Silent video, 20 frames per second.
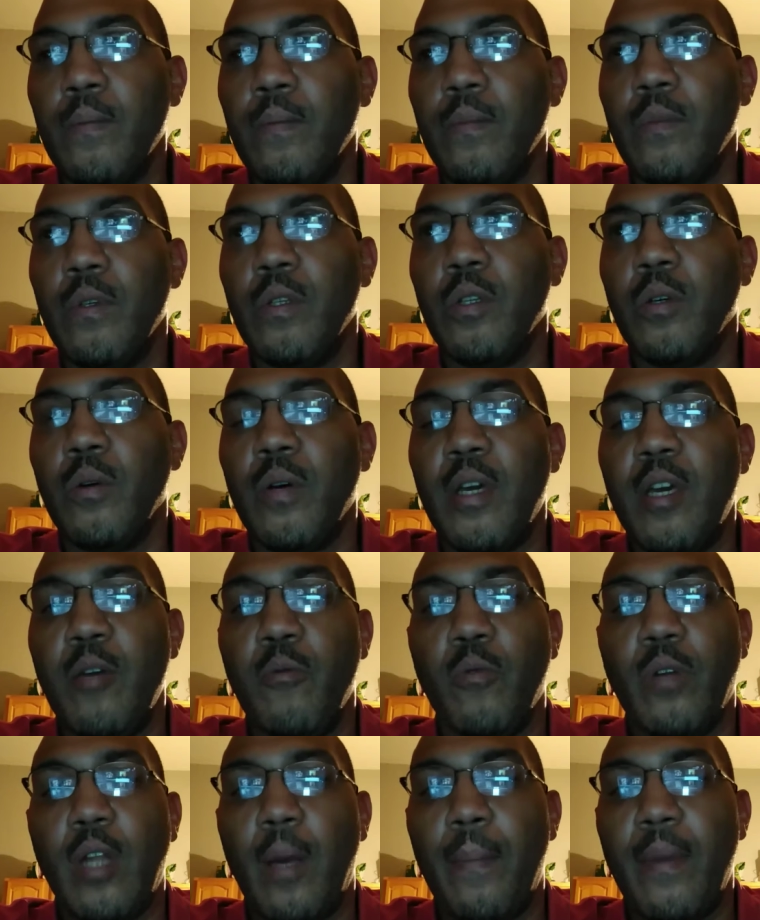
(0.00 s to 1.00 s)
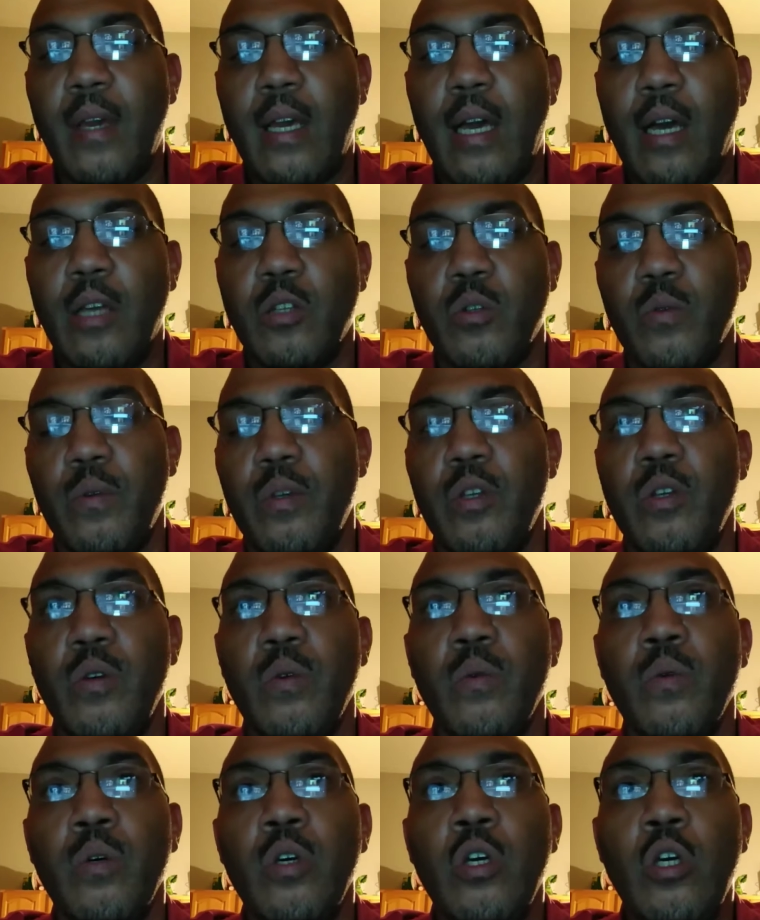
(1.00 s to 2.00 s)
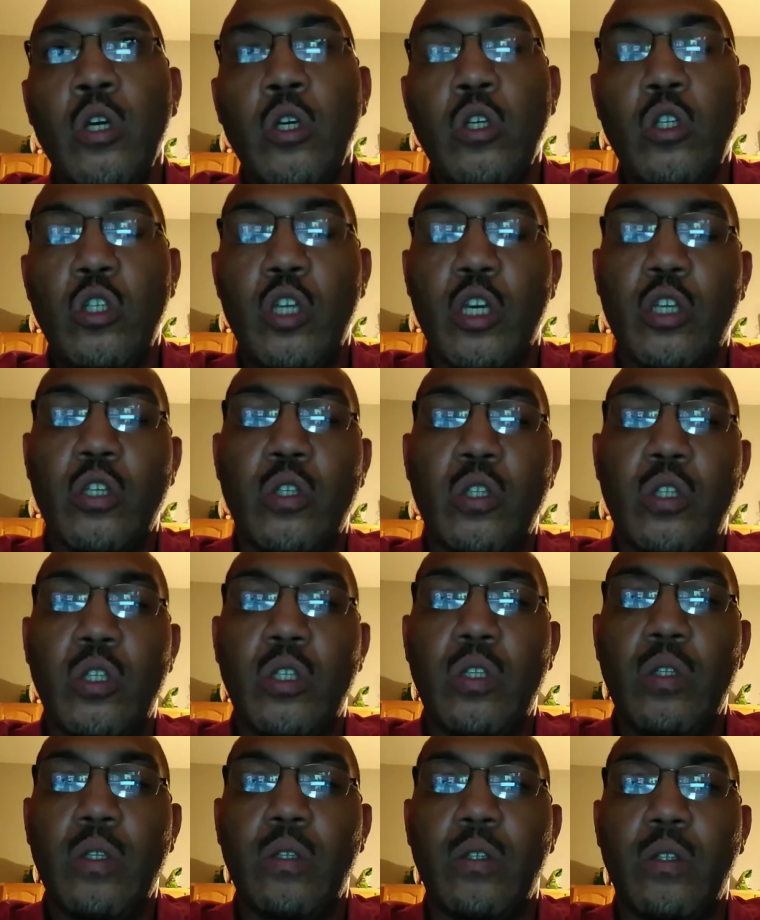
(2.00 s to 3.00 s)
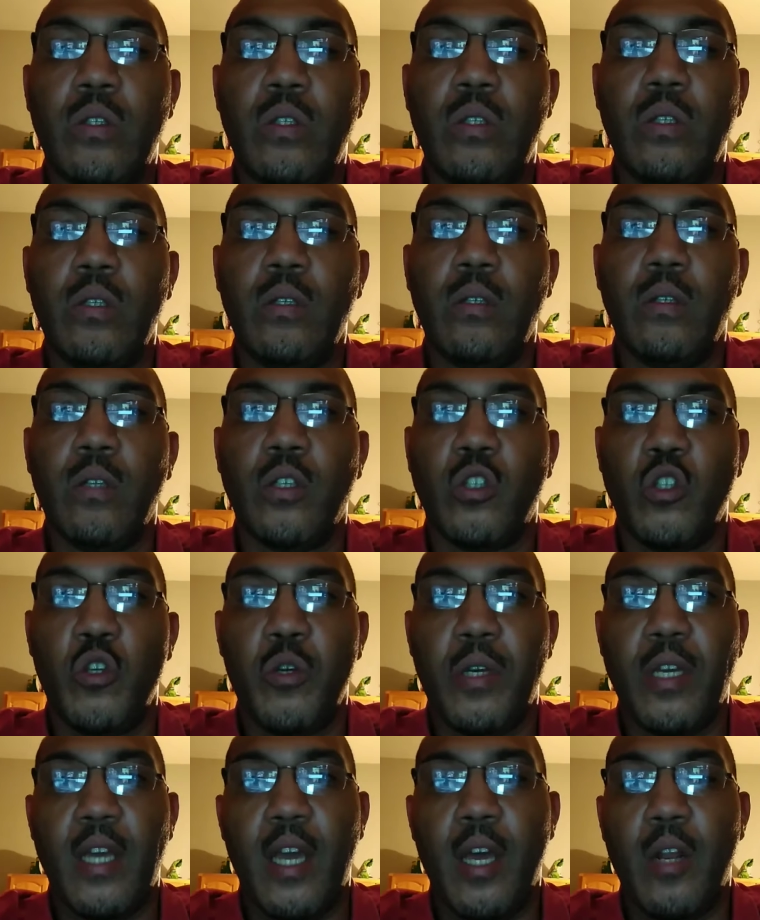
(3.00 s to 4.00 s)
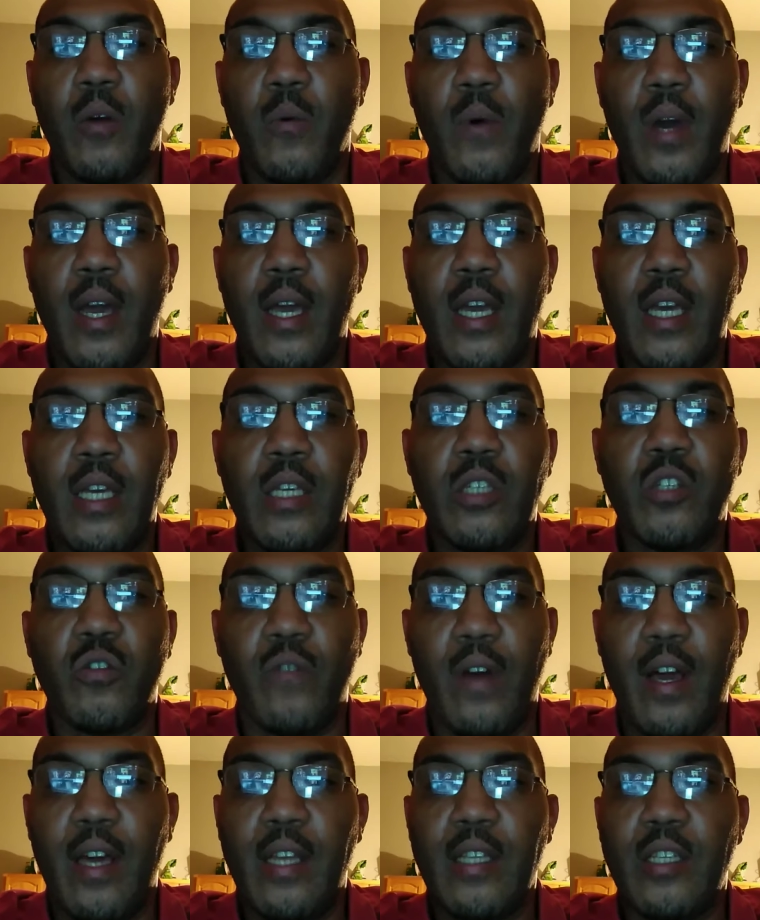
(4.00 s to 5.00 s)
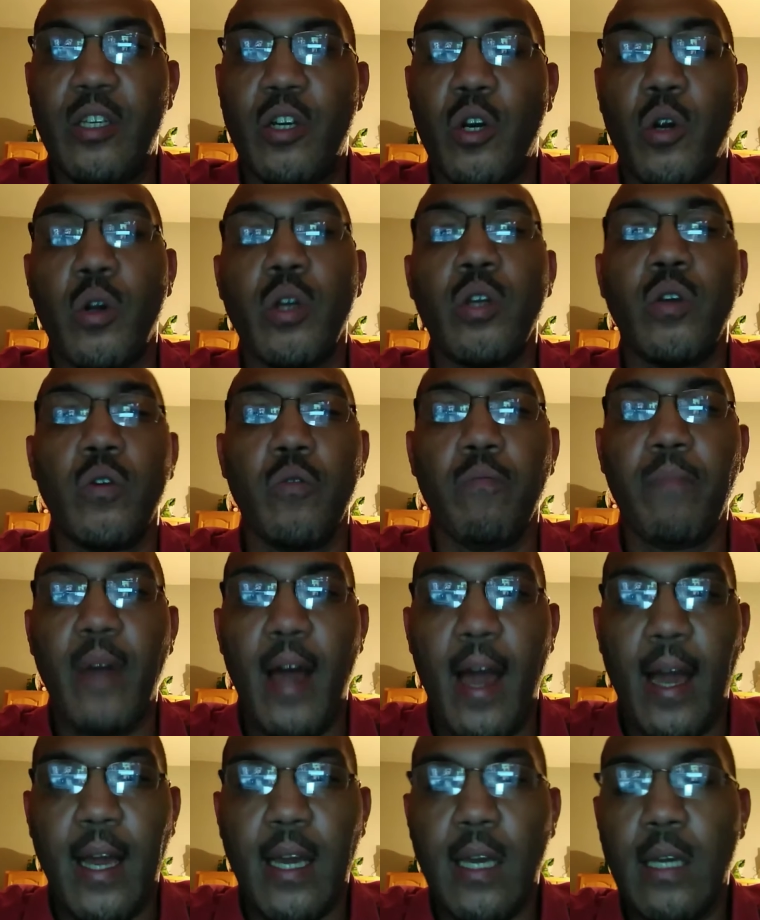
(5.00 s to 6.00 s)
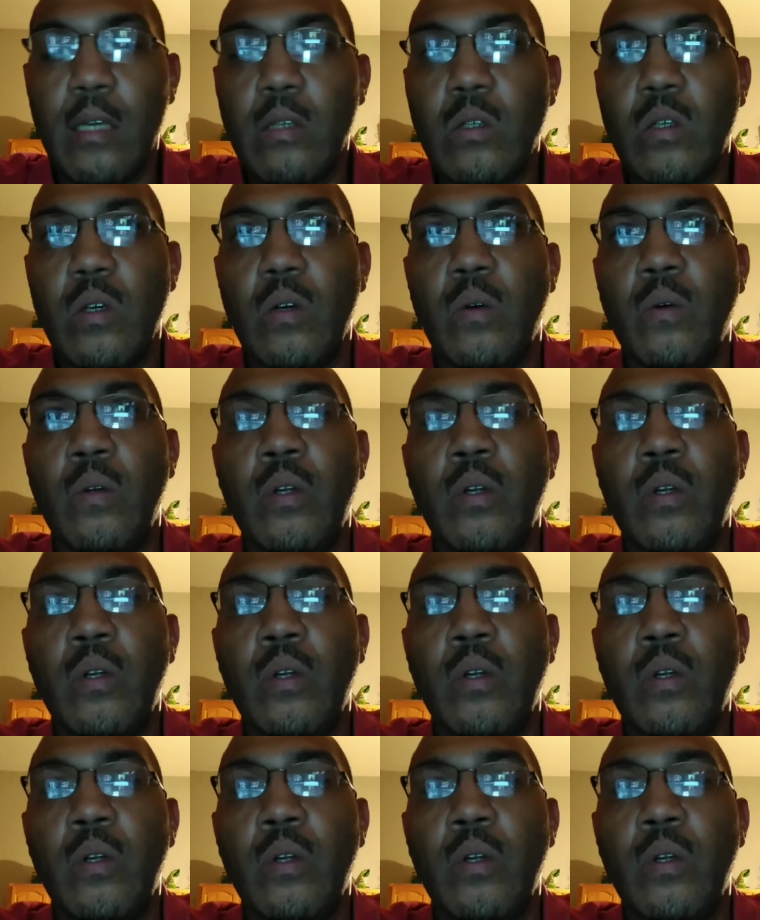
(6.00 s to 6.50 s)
He will not be countering you just, so you can get away. He's trying to hurt you back. So,